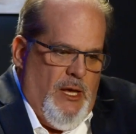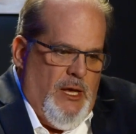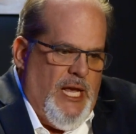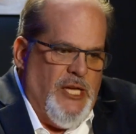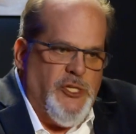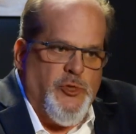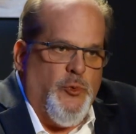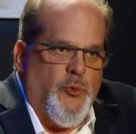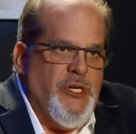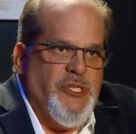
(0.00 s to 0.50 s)

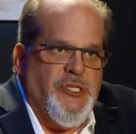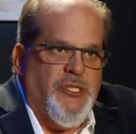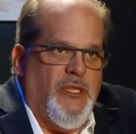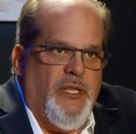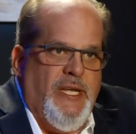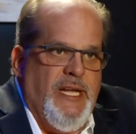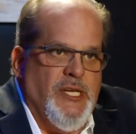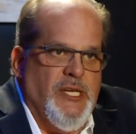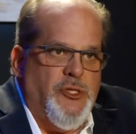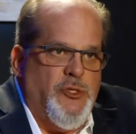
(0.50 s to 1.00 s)
as
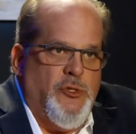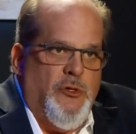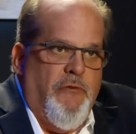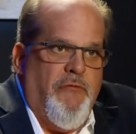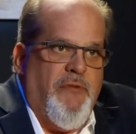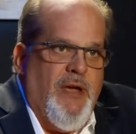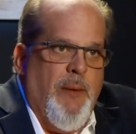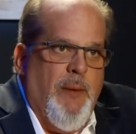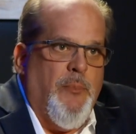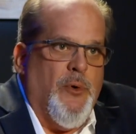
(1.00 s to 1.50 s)
recently as
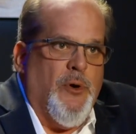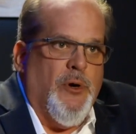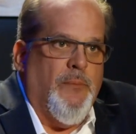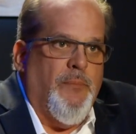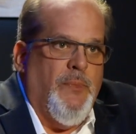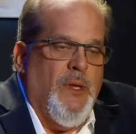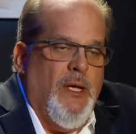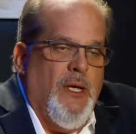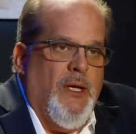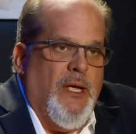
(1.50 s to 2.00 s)
November,
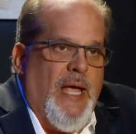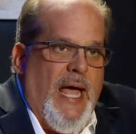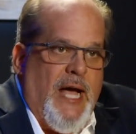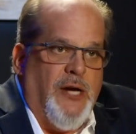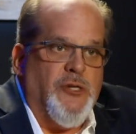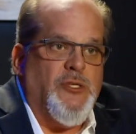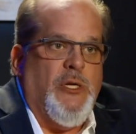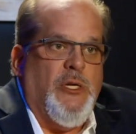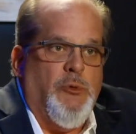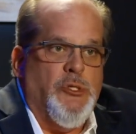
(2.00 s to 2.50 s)

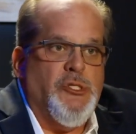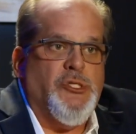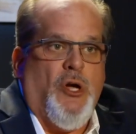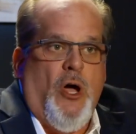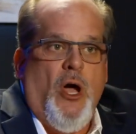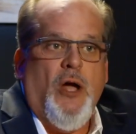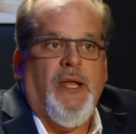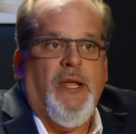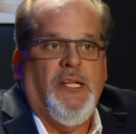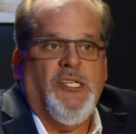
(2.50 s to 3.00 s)
actually was
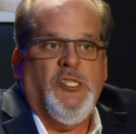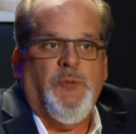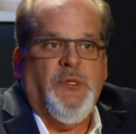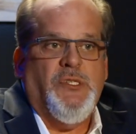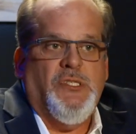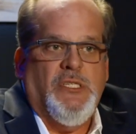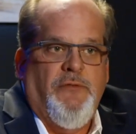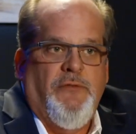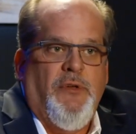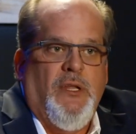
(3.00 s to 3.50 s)
talking
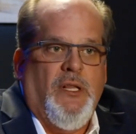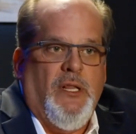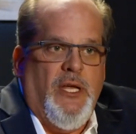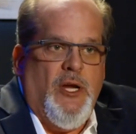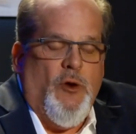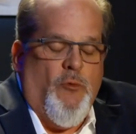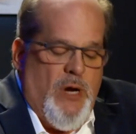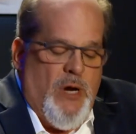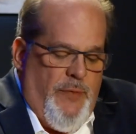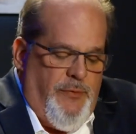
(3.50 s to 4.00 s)
specifically
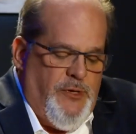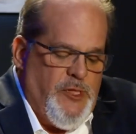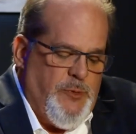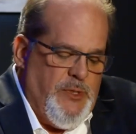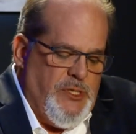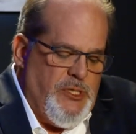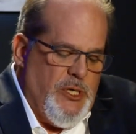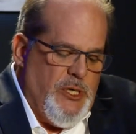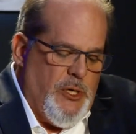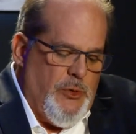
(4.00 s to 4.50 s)
around this
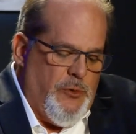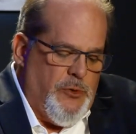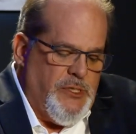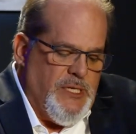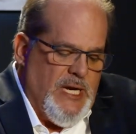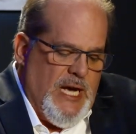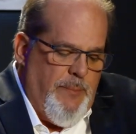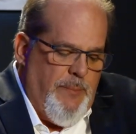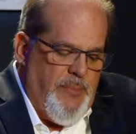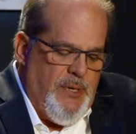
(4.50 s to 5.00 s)
particular
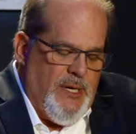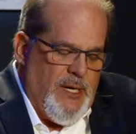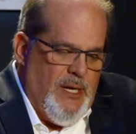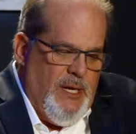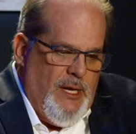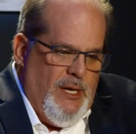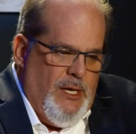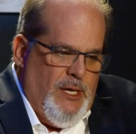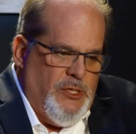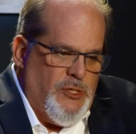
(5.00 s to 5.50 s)
topic
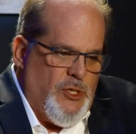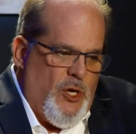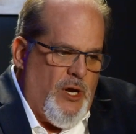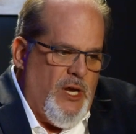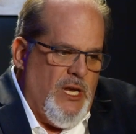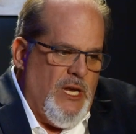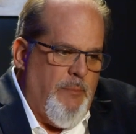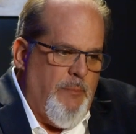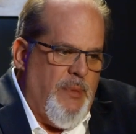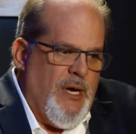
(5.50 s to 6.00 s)

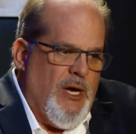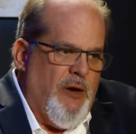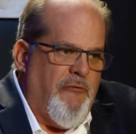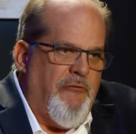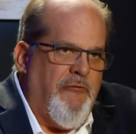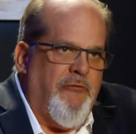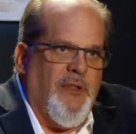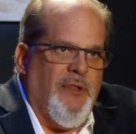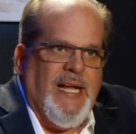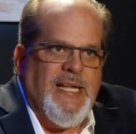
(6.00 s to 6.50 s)
talking about
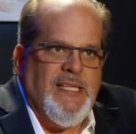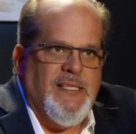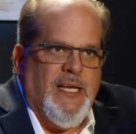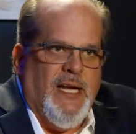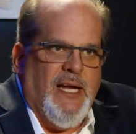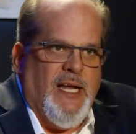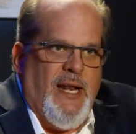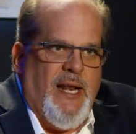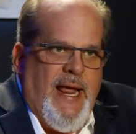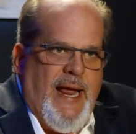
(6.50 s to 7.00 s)
flight
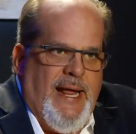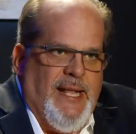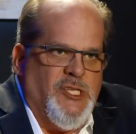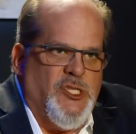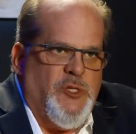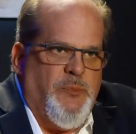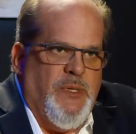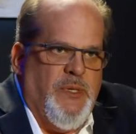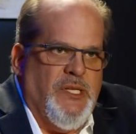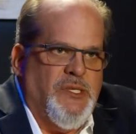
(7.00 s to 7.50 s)
deck
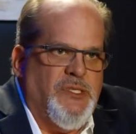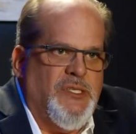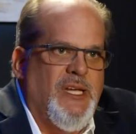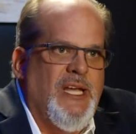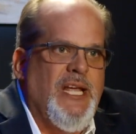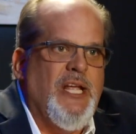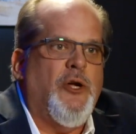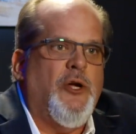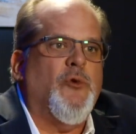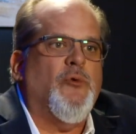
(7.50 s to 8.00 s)
enhancements,
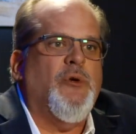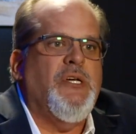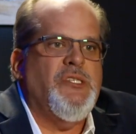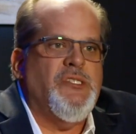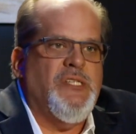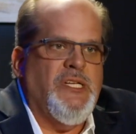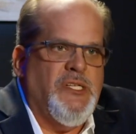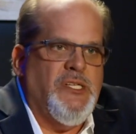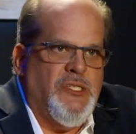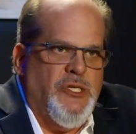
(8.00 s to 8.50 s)

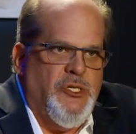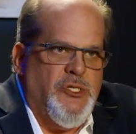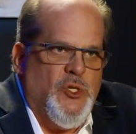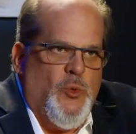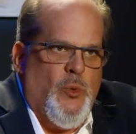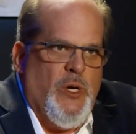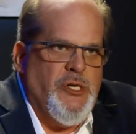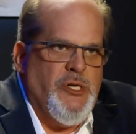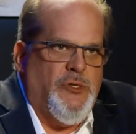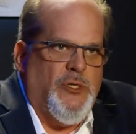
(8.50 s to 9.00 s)
increasing
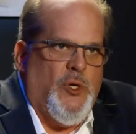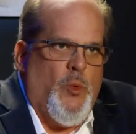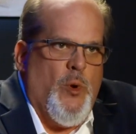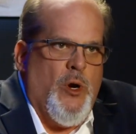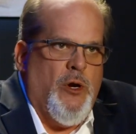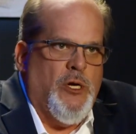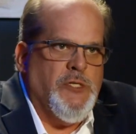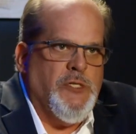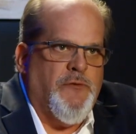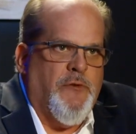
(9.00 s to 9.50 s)
situational
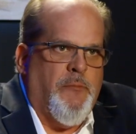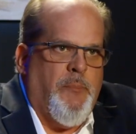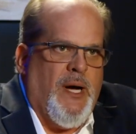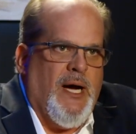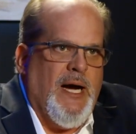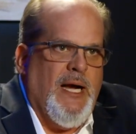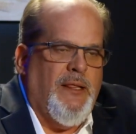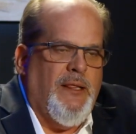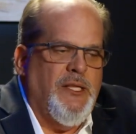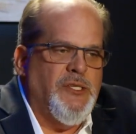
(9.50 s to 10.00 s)
awareness for
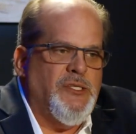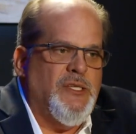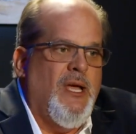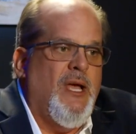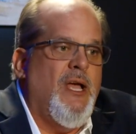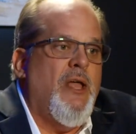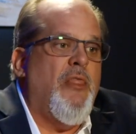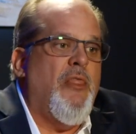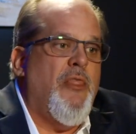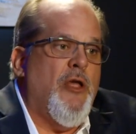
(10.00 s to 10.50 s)
pilots,
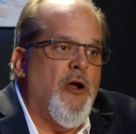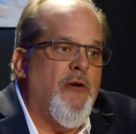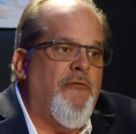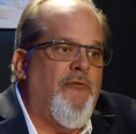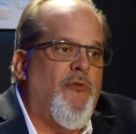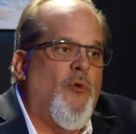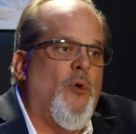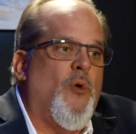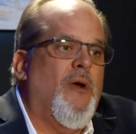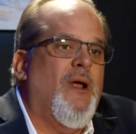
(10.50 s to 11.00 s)

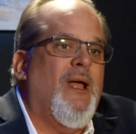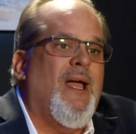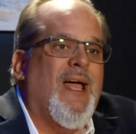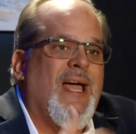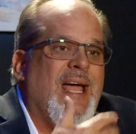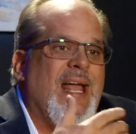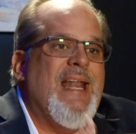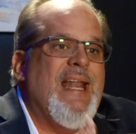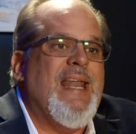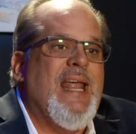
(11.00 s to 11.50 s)
therefore
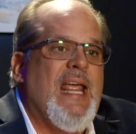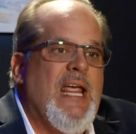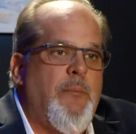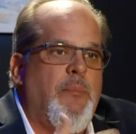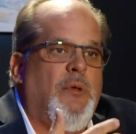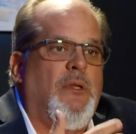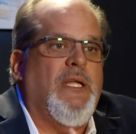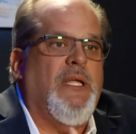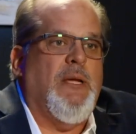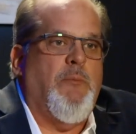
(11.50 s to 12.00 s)

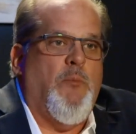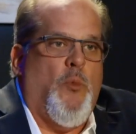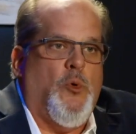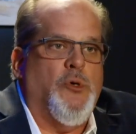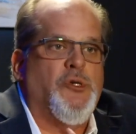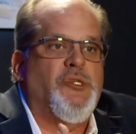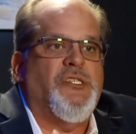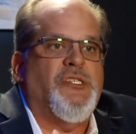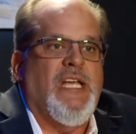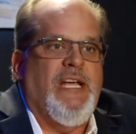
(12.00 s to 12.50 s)
enabling
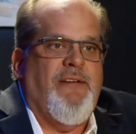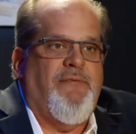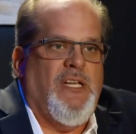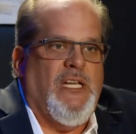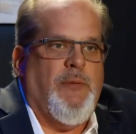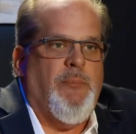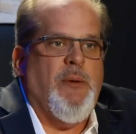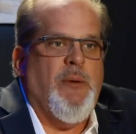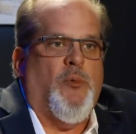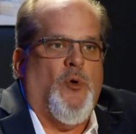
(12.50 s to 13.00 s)
more safety
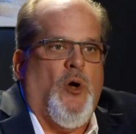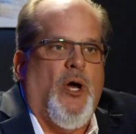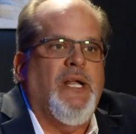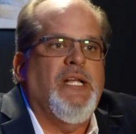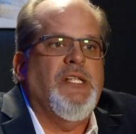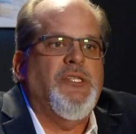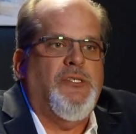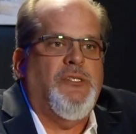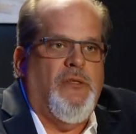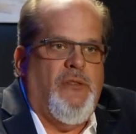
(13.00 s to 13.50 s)
to be brought
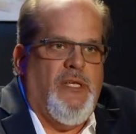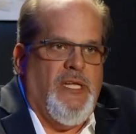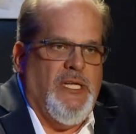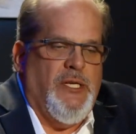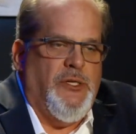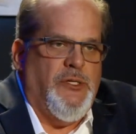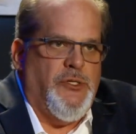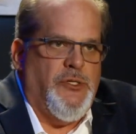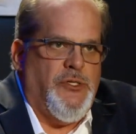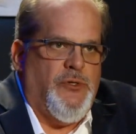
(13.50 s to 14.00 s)
into the
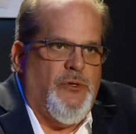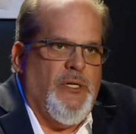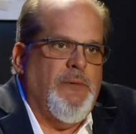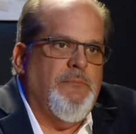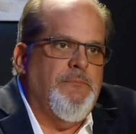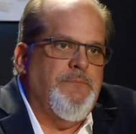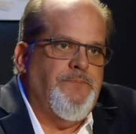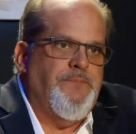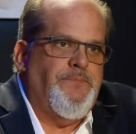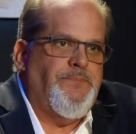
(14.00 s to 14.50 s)
industry.
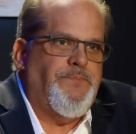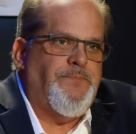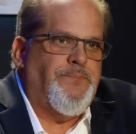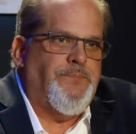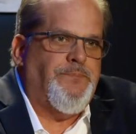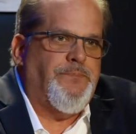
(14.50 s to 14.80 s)
Mm-hmm.